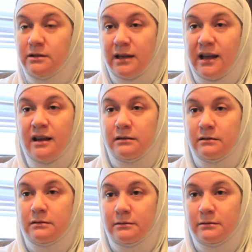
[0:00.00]
they can.
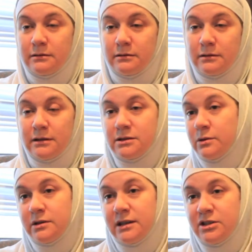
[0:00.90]
And so
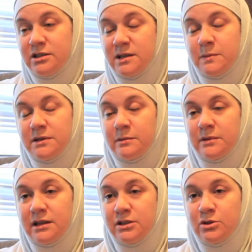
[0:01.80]
it just has to be
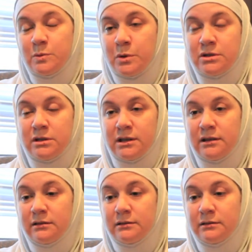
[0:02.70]
something they choose personally.